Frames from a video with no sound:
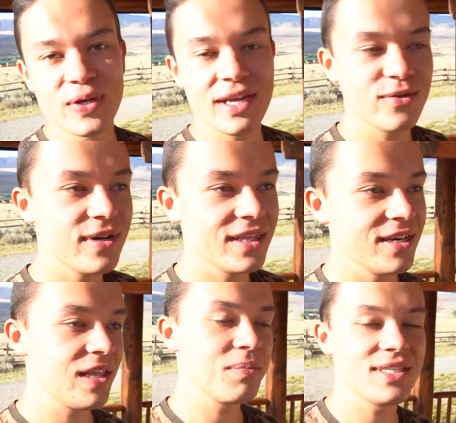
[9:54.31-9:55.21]
that you could
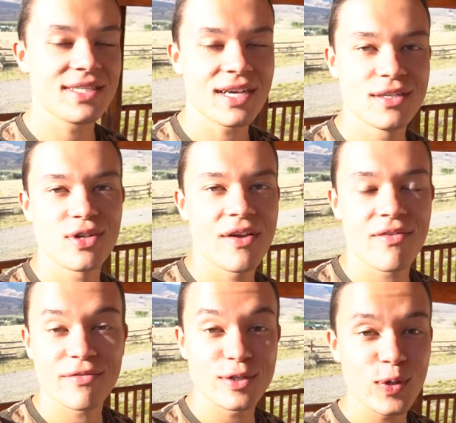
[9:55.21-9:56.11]
literally be stuck in
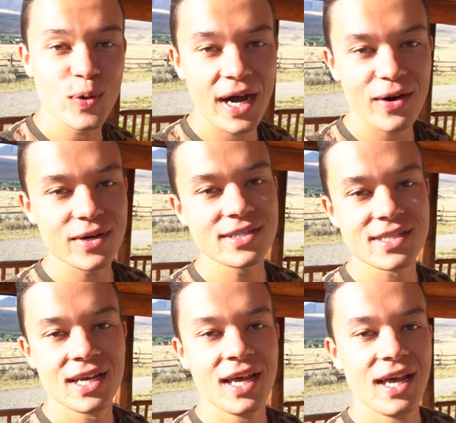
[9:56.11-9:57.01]
traffic for 2 hours.